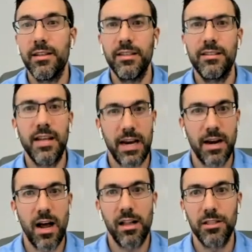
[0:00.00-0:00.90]
these
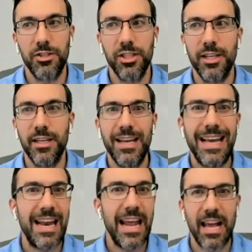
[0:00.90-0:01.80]

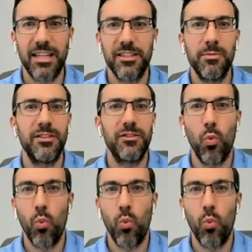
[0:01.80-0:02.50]
technology enhancements,